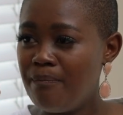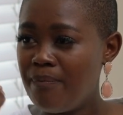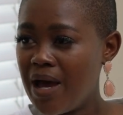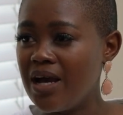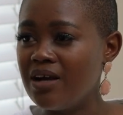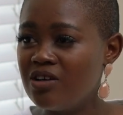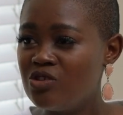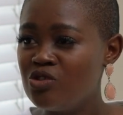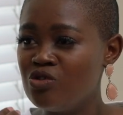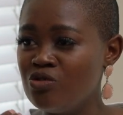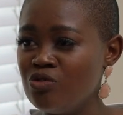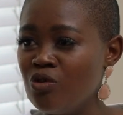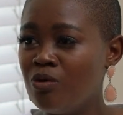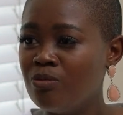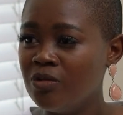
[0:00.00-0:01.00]
back to
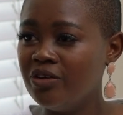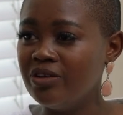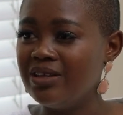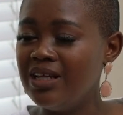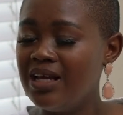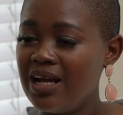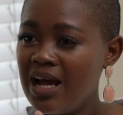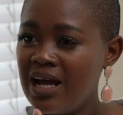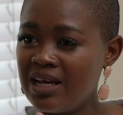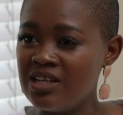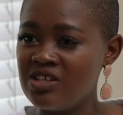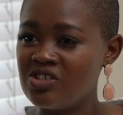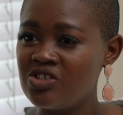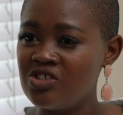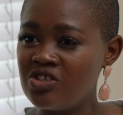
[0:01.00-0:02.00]
normal, then I
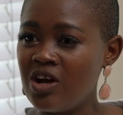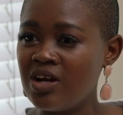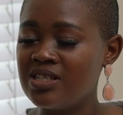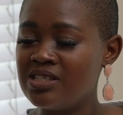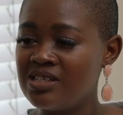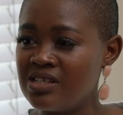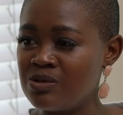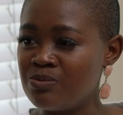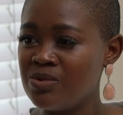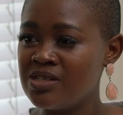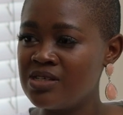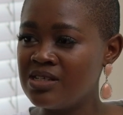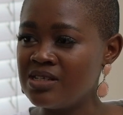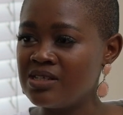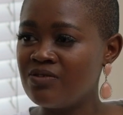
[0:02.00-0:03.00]
can start this
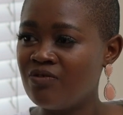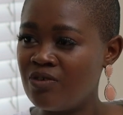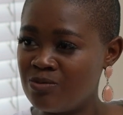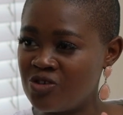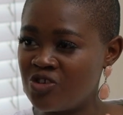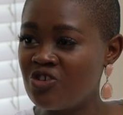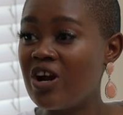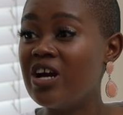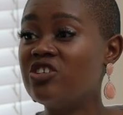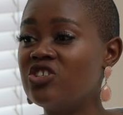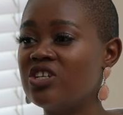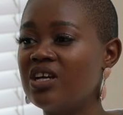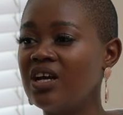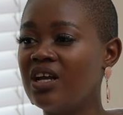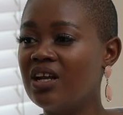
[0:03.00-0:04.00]
business from scratch
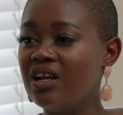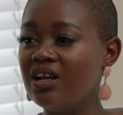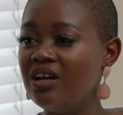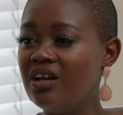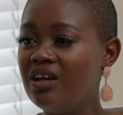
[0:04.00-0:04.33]
again.